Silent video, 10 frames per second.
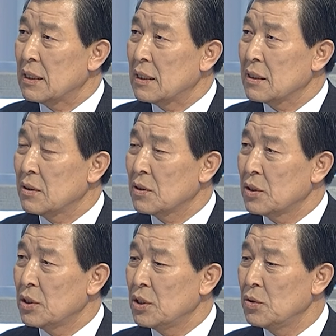to
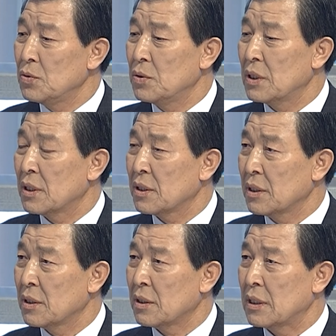continue
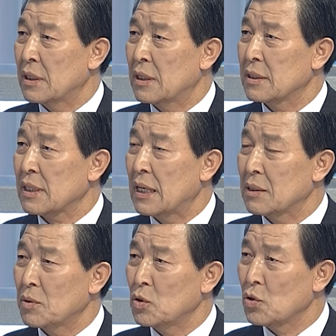their kind
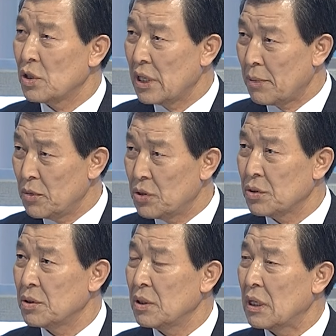of nuclear
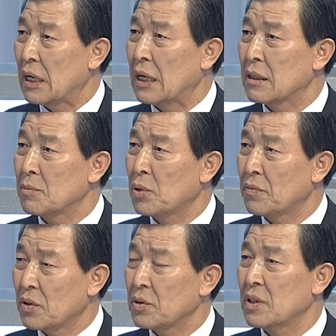ambition and the
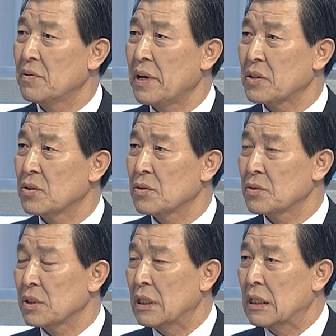provocative
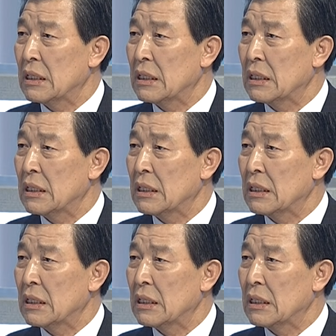actions